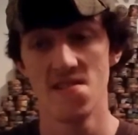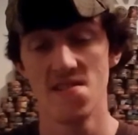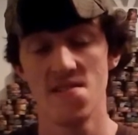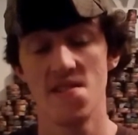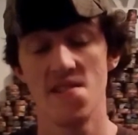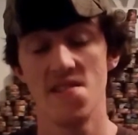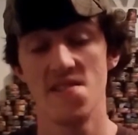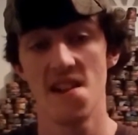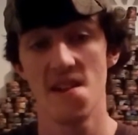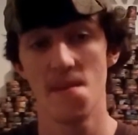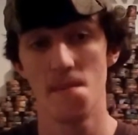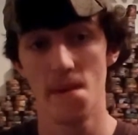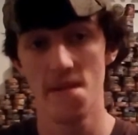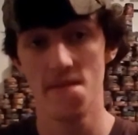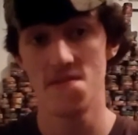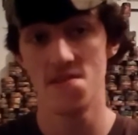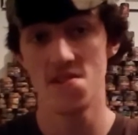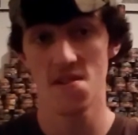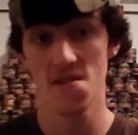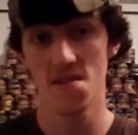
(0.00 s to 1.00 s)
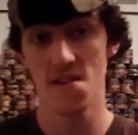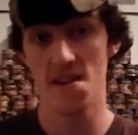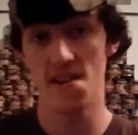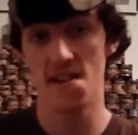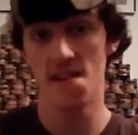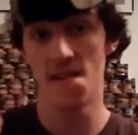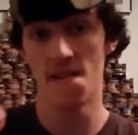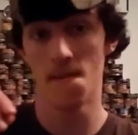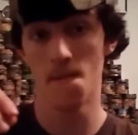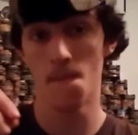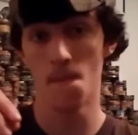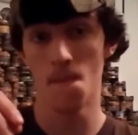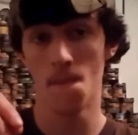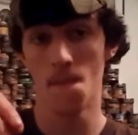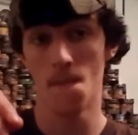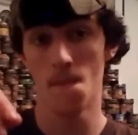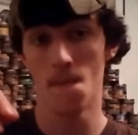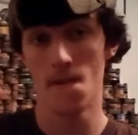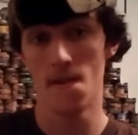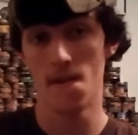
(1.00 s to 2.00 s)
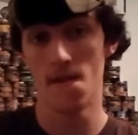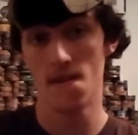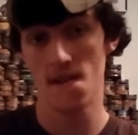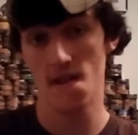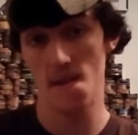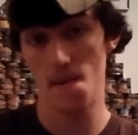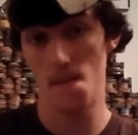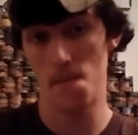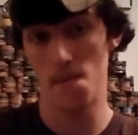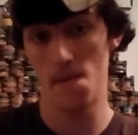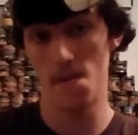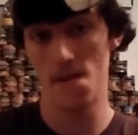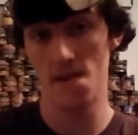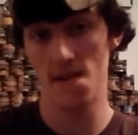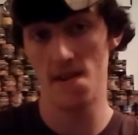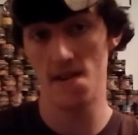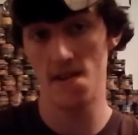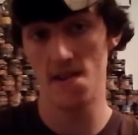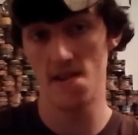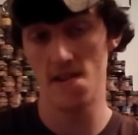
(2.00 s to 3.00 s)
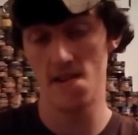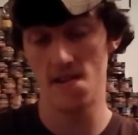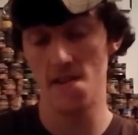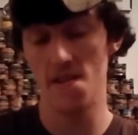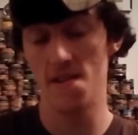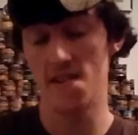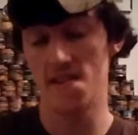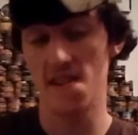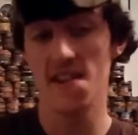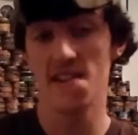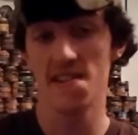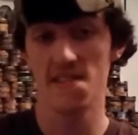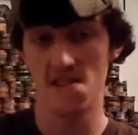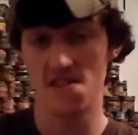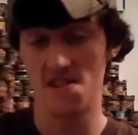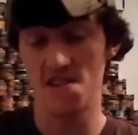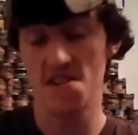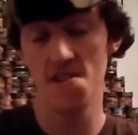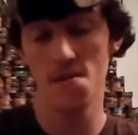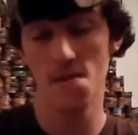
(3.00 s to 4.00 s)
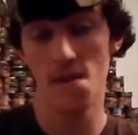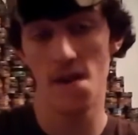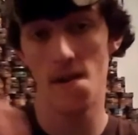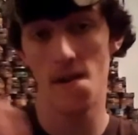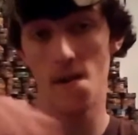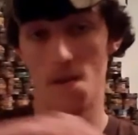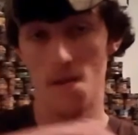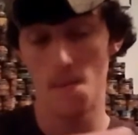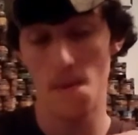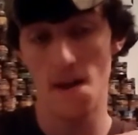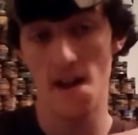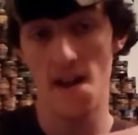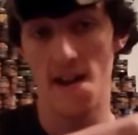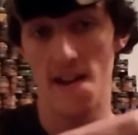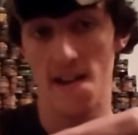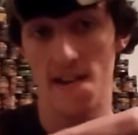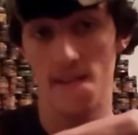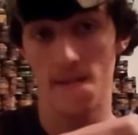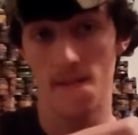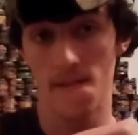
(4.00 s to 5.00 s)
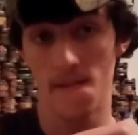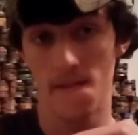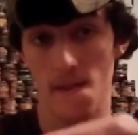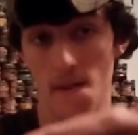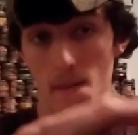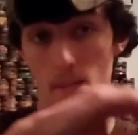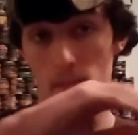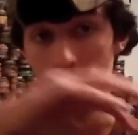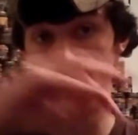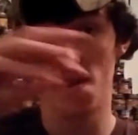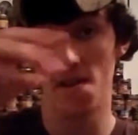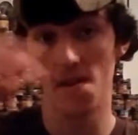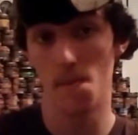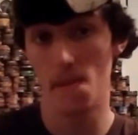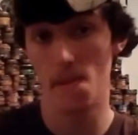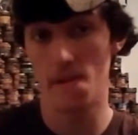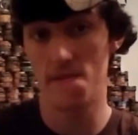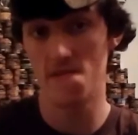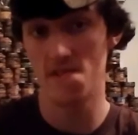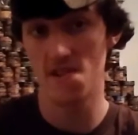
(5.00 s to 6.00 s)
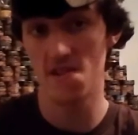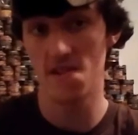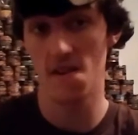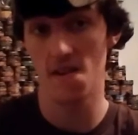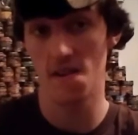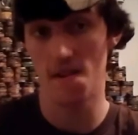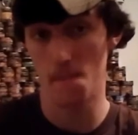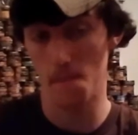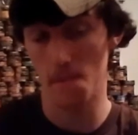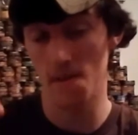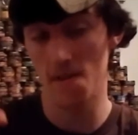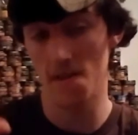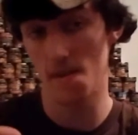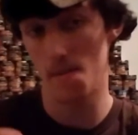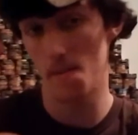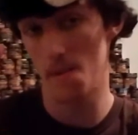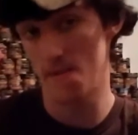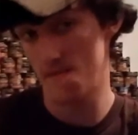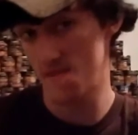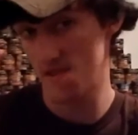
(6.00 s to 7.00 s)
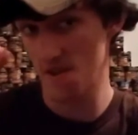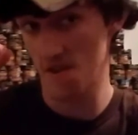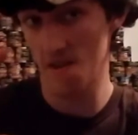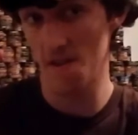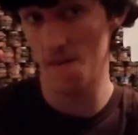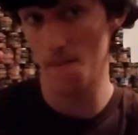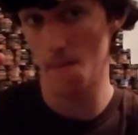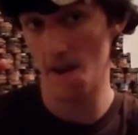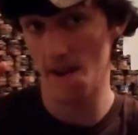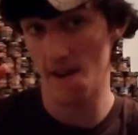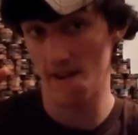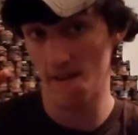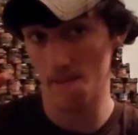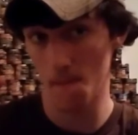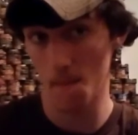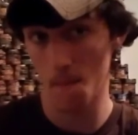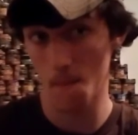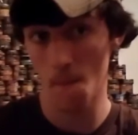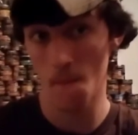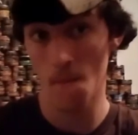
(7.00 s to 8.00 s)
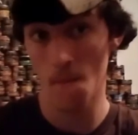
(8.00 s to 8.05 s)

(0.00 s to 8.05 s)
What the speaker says: You can take beef jerky and put it in, or you can take the chew out of the bag and put it in beef jerky and put it in a beef jerky bag